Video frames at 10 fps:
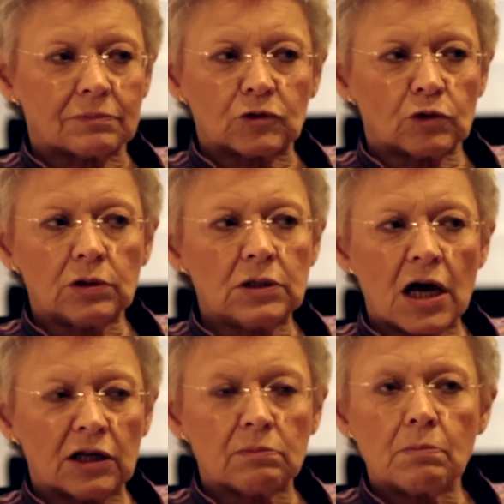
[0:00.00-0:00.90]
could
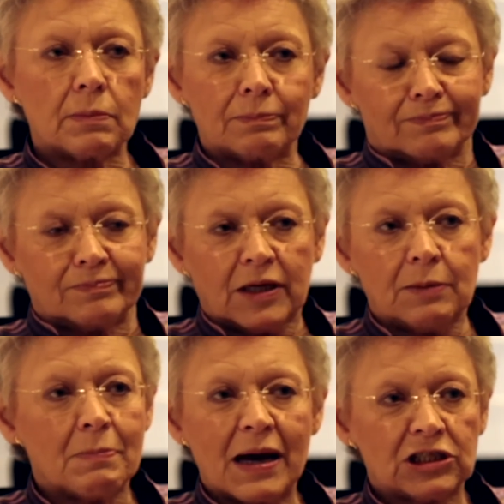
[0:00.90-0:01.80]
not
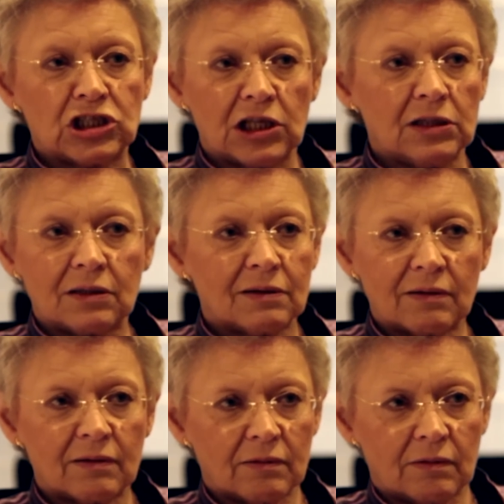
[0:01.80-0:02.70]
imagine
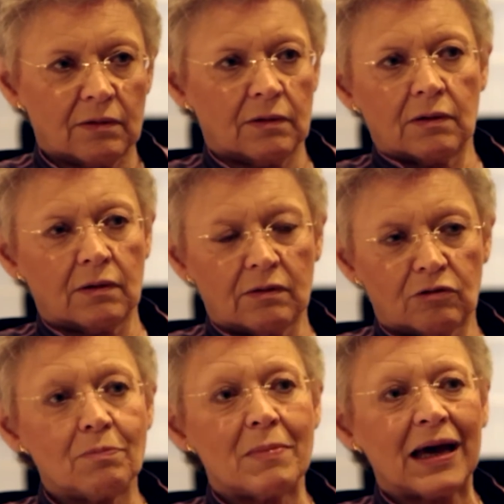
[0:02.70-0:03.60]
uh,
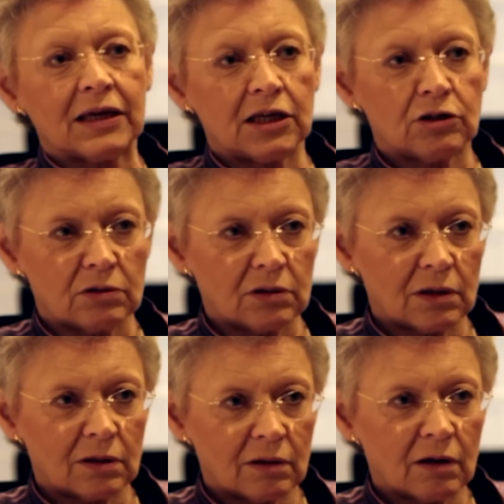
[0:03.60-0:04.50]
the magnitude
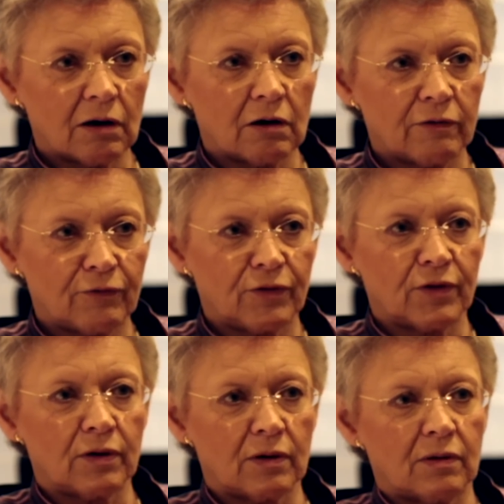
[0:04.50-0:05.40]
of
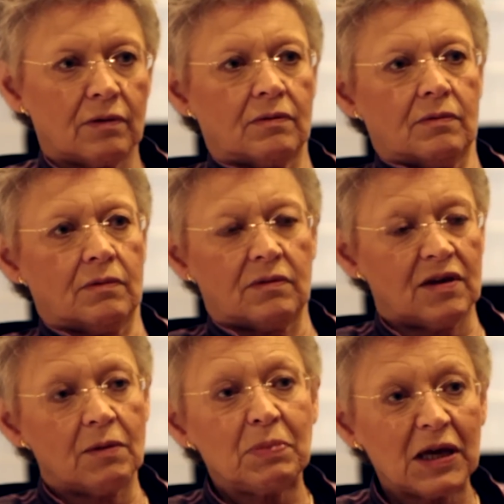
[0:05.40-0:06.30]
uh,
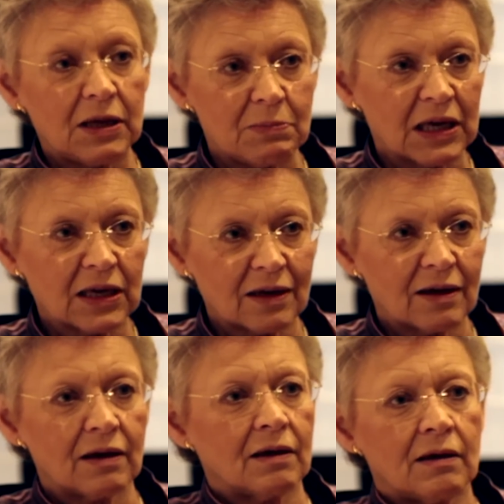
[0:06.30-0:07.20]
the epidemic
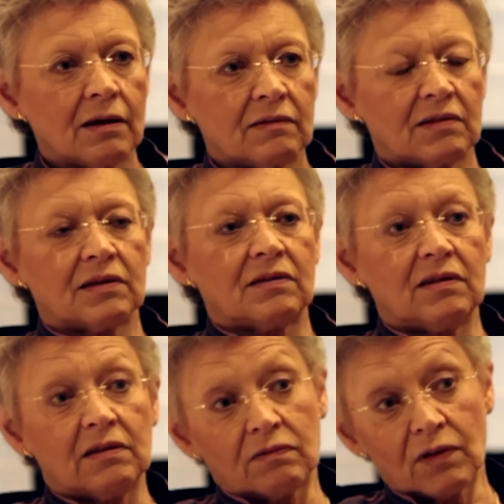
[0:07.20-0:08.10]
that
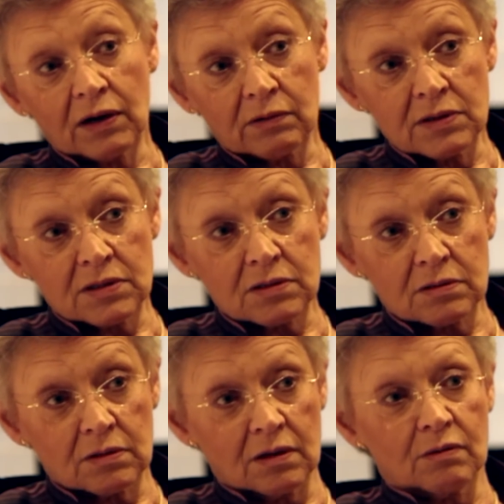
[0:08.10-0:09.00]
this
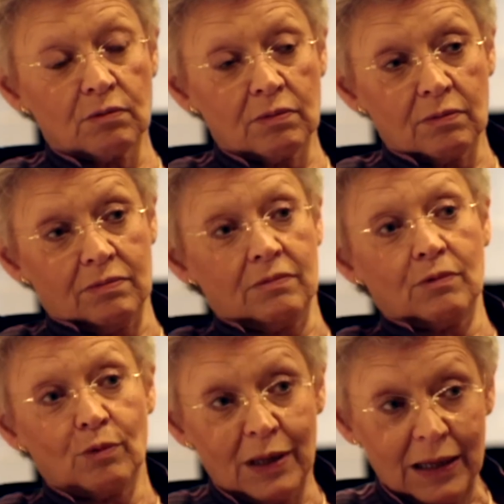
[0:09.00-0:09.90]
virus uh,
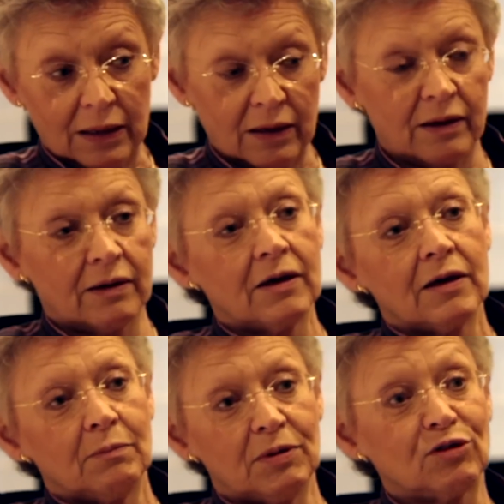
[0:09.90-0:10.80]
will uh,
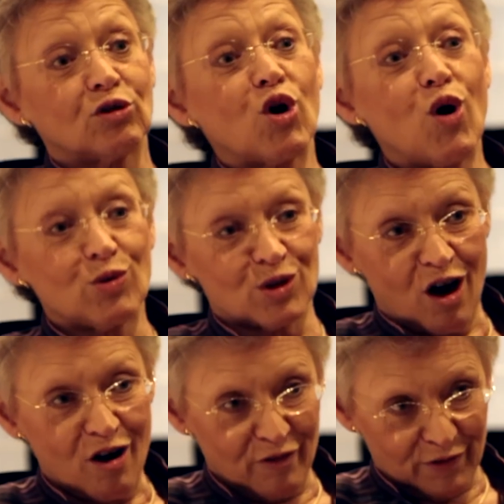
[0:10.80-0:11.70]
be the cause
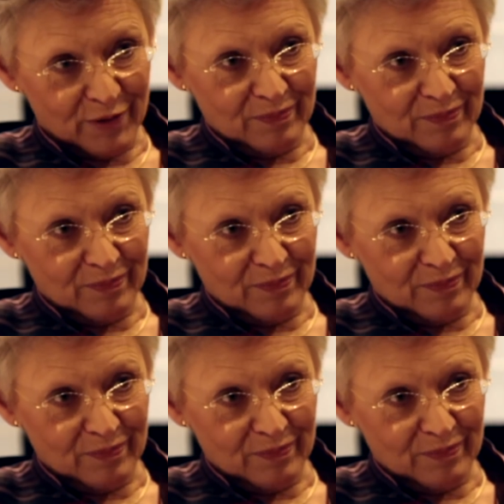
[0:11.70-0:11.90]
of.